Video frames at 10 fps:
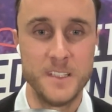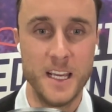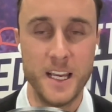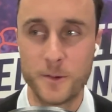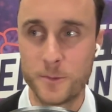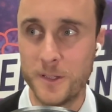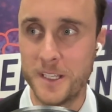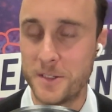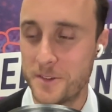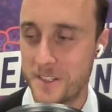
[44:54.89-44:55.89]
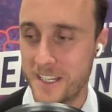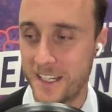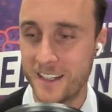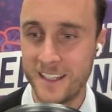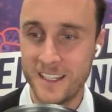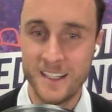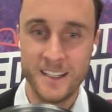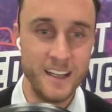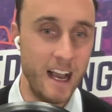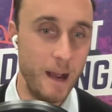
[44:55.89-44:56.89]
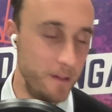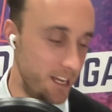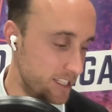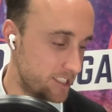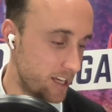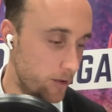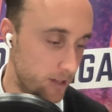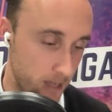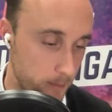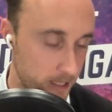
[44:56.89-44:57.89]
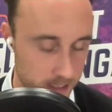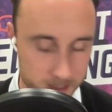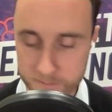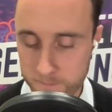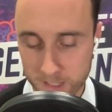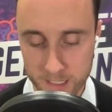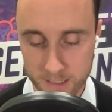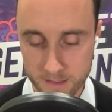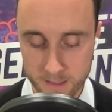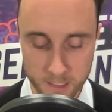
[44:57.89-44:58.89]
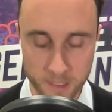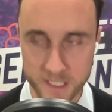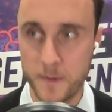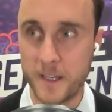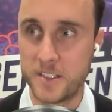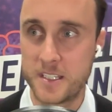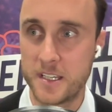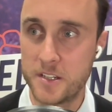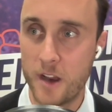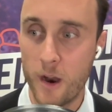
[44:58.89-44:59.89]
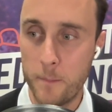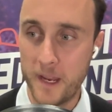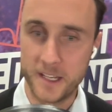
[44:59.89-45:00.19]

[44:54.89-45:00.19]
Yeah, really interesting. And it's got, the US being just such a hotbed.